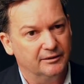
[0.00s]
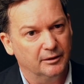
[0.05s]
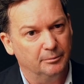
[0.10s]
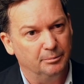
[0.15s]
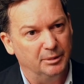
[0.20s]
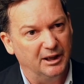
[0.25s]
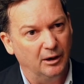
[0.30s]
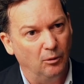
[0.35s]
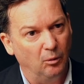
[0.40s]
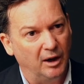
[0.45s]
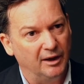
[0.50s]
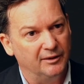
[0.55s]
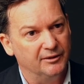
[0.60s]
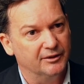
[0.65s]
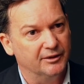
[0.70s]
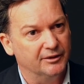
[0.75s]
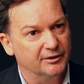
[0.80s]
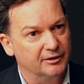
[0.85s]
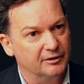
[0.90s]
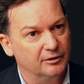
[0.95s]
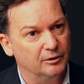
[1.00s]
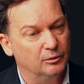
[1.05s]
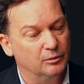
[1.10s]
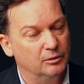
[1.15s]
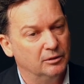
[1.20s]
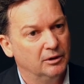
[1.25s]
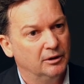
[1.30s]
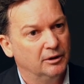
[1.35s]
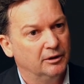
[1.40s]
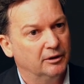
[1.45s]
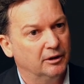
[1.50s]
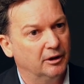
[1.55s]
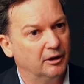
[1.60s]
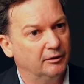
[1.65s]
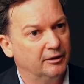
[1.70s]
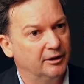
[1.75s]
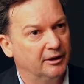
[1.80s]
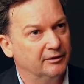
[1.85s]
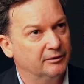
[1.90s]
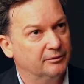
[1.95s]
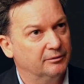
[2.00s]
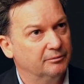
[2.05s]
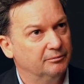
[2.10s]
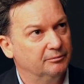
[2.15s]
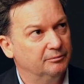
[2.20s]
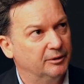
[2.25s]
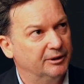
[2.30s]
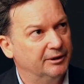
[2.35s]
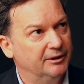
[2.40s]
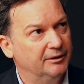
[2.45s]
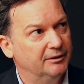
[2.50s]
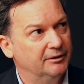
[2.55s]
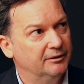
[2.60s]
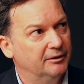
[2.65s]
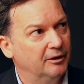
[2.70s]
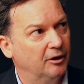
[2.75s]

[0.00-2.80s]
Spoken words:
The bigger ones are still, as we